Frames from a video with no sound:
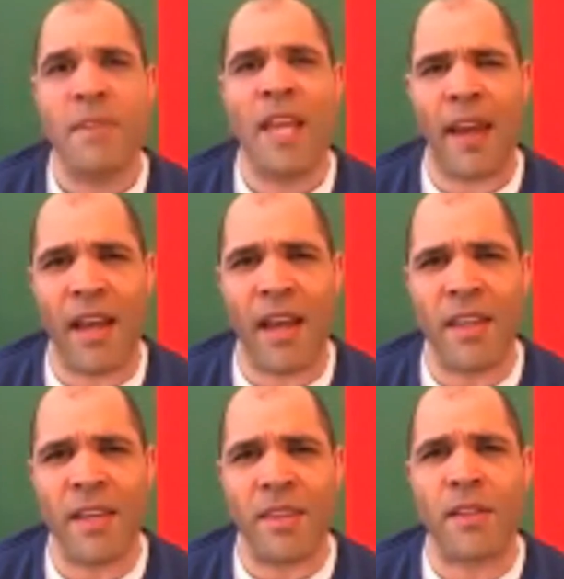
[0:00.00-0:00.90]
Yeah, I
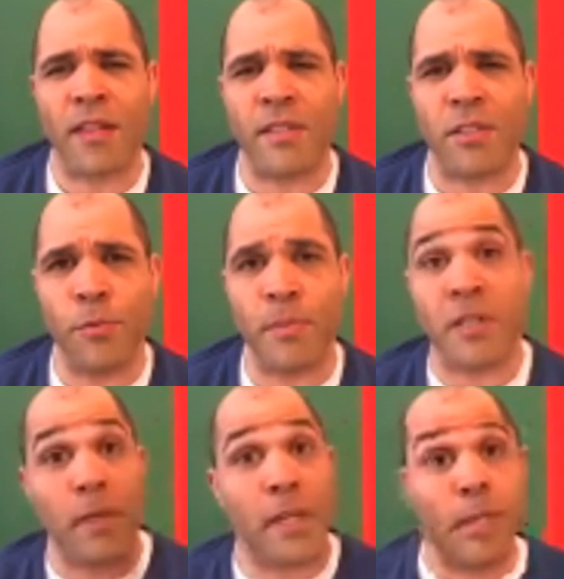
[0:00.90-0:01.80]
think the the
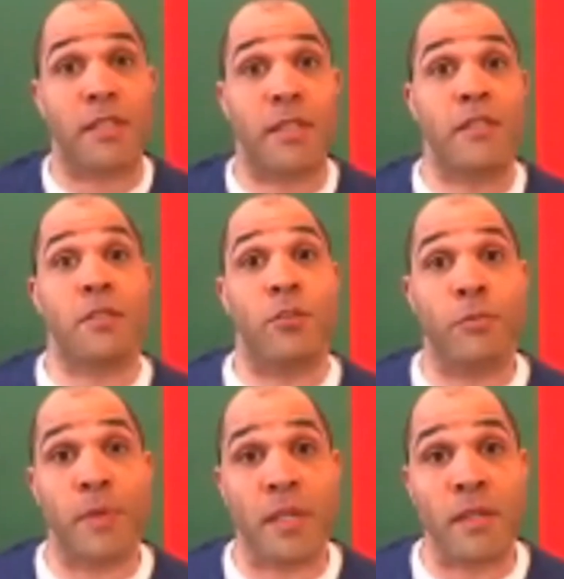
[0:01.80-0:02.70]
consumer. Speaking as a
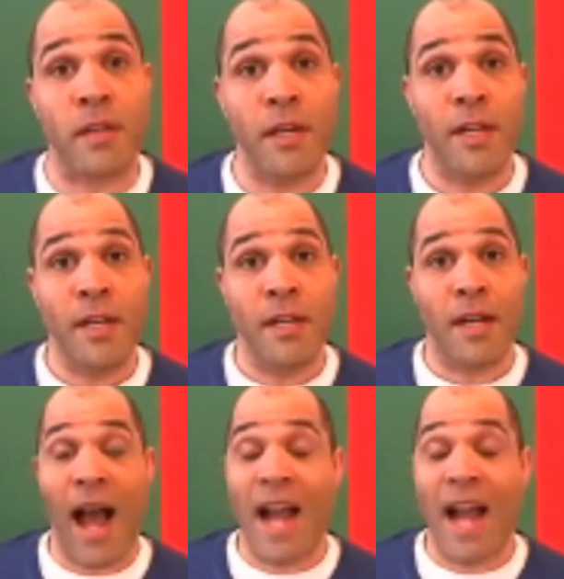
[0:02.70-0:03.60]
consumer,
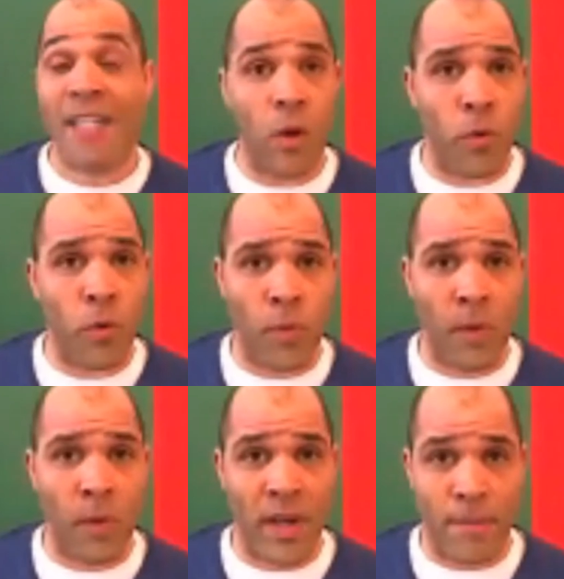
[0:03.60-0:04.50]
I, I just didn't
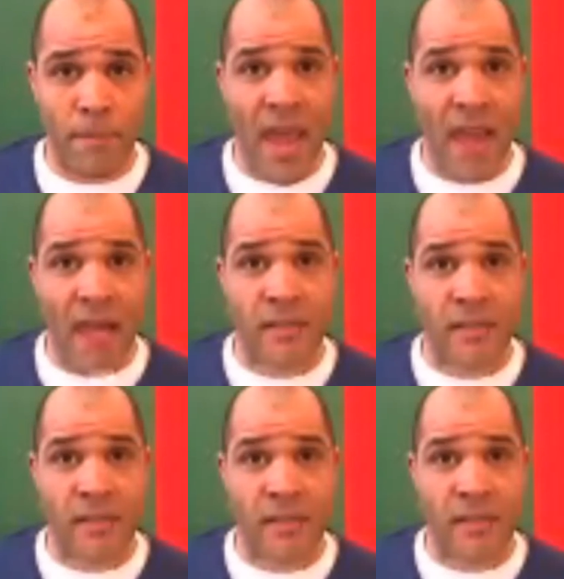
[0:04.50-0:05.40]
know what it meant.
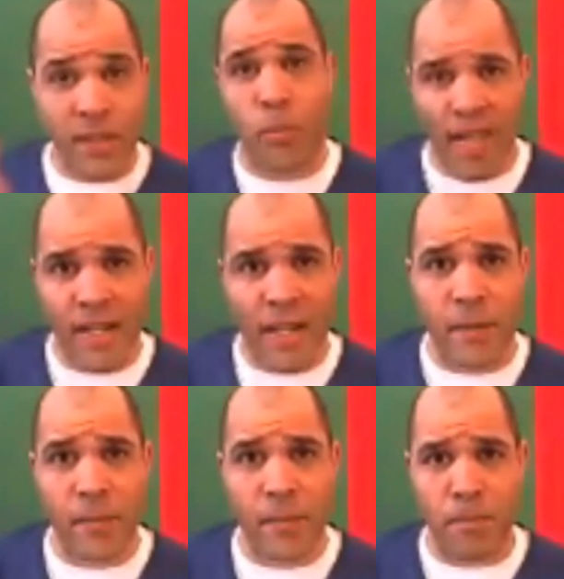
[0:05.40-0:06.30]
Like the fact that they
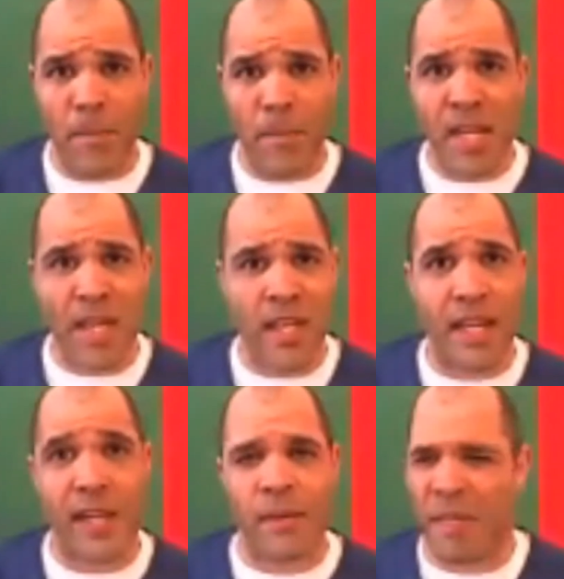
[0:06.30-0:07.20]
branded it
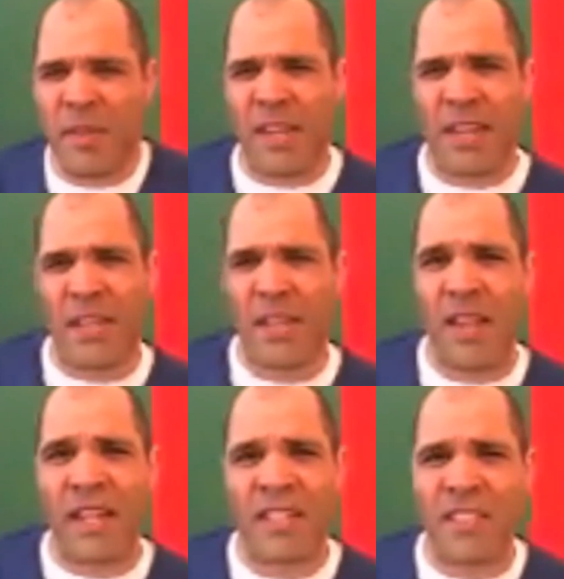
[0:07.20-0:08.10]
mini made me think
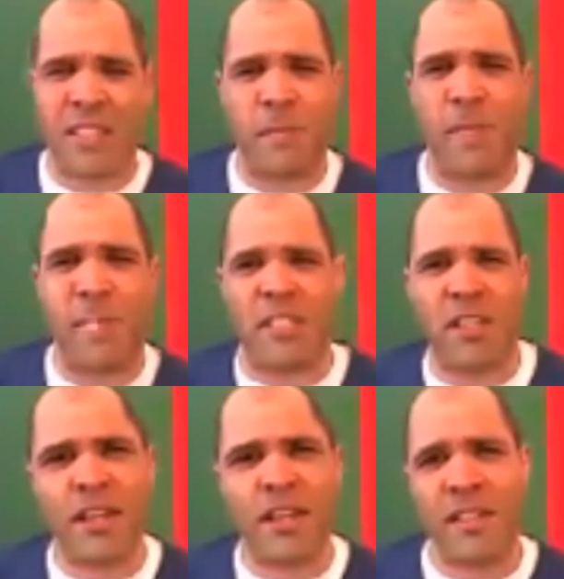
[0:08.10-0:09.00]
like, does that just mean
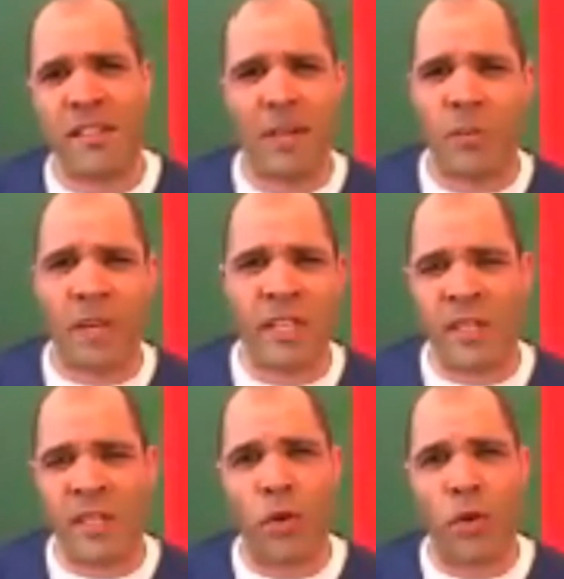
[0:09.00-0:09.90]
sucky? Is
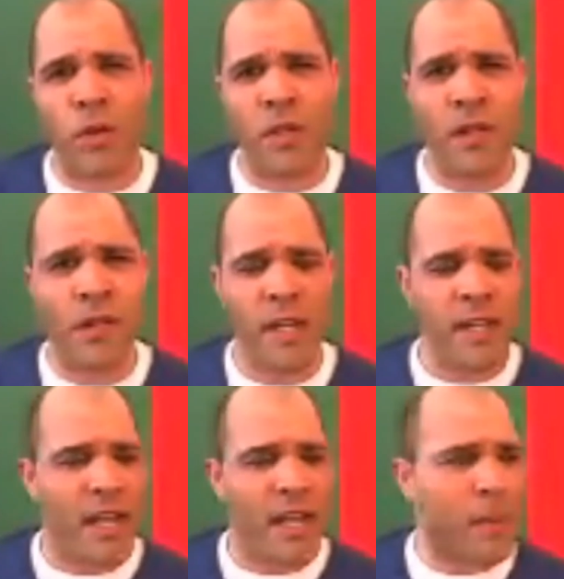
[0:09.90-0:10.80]
that what I should
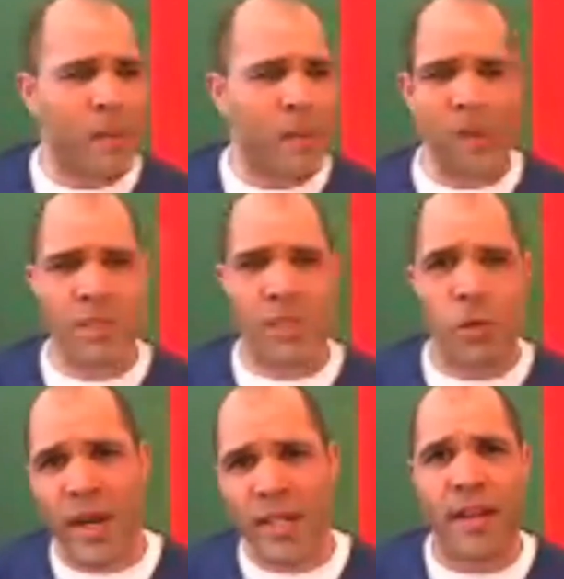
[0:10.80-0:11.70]
ignore? And people are
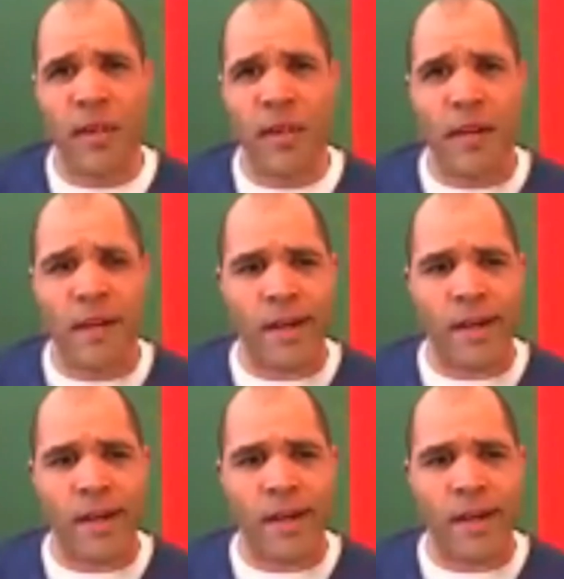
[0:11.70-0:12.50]
so quick to try to